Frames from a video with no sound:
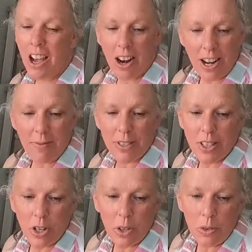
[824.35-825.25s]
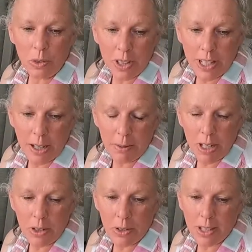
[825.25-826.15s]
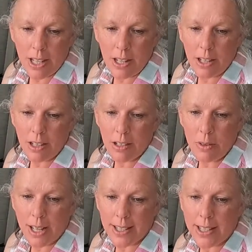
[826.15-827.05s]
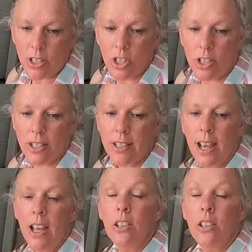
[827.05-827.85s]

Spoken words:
All right, so looking at my notes here, we got 6 inches.